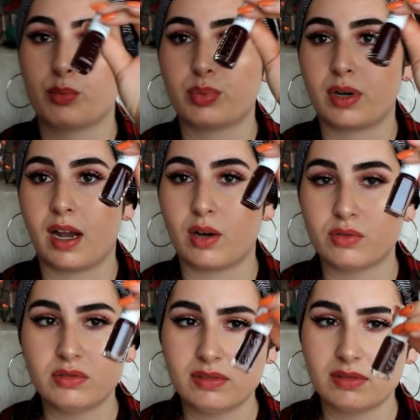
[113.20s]

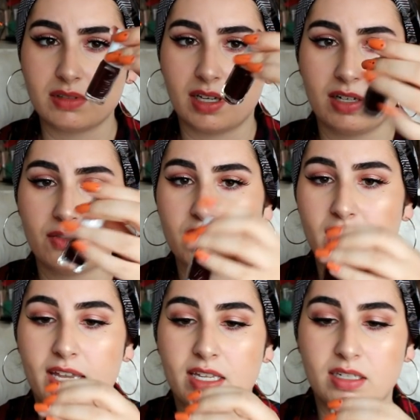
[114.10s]
brown kind of
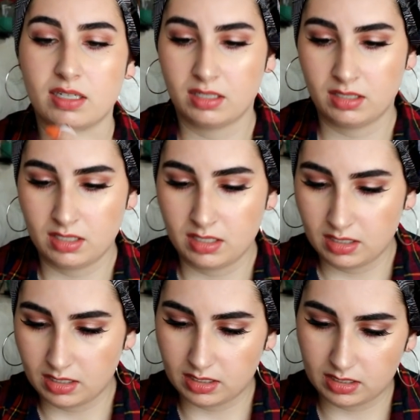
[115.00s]
shade,
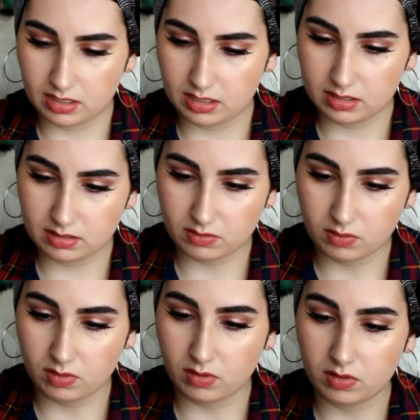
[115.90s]
and it is
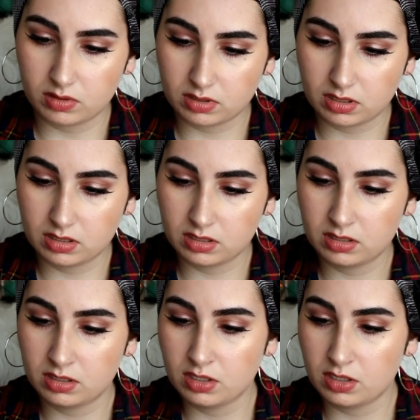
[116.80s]
called
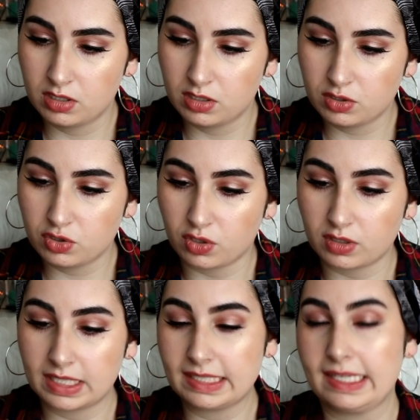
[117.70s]

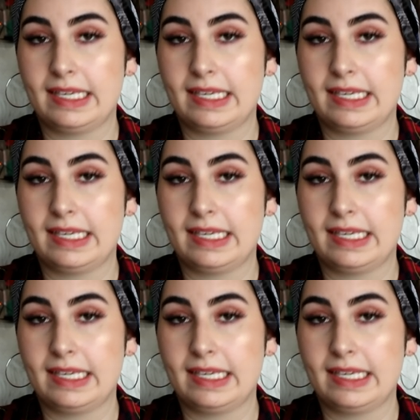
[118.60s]
Chocolate